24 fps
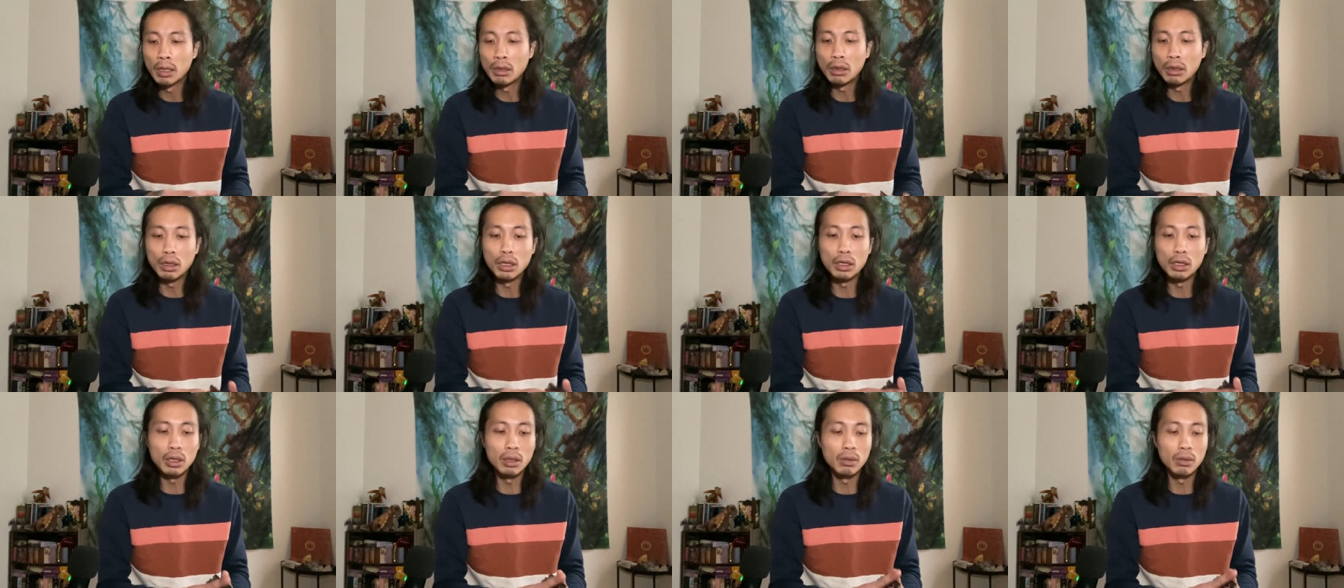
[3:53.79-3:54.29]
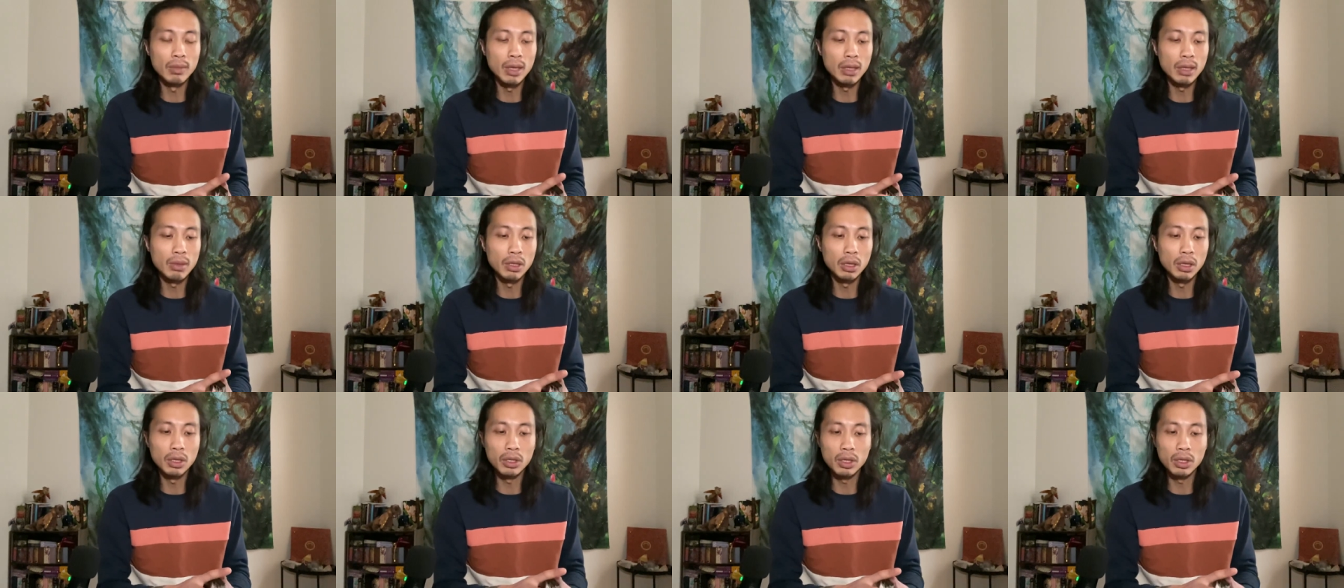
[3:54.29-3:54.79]
you know,
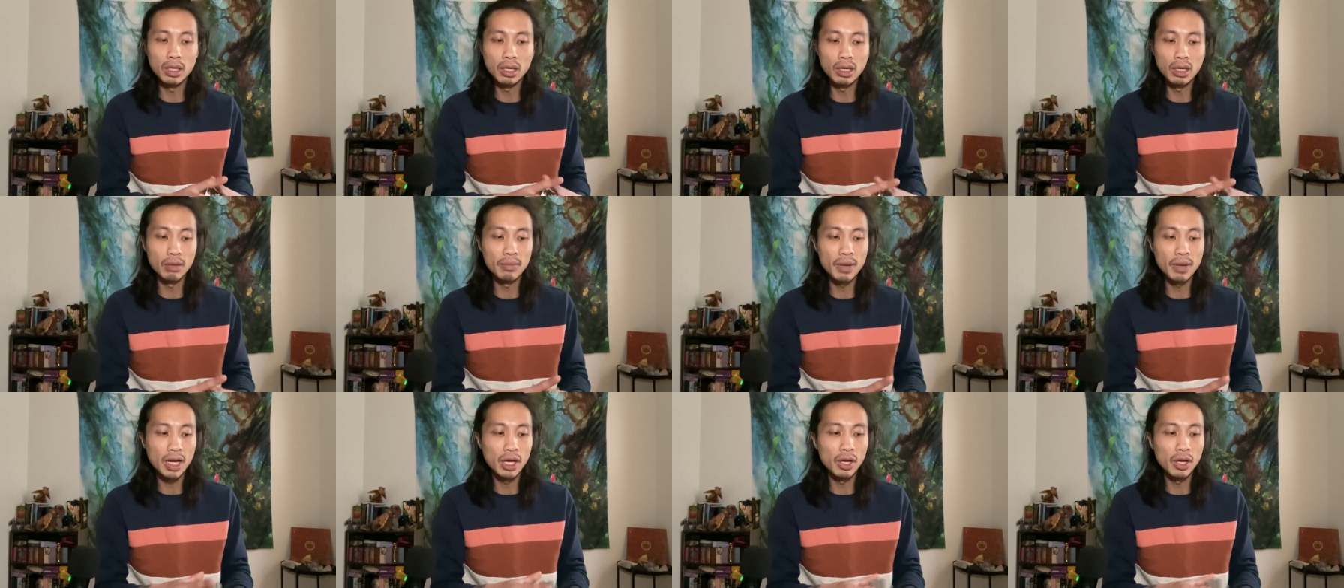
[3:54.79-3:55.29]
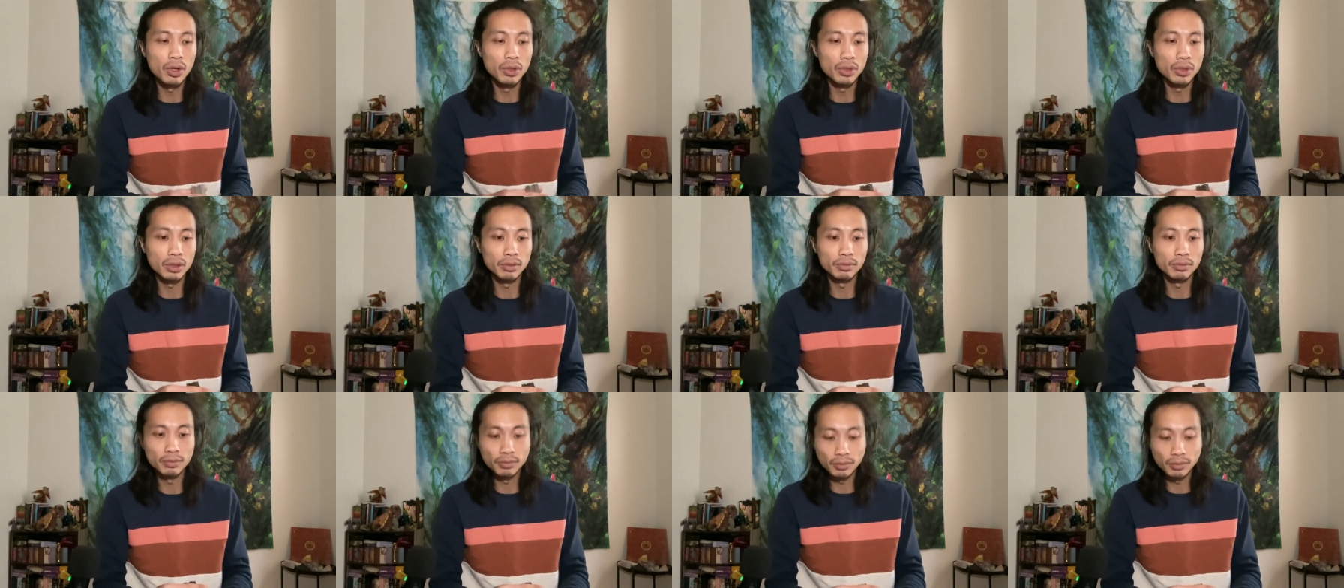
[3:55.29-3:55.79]
maybe learning about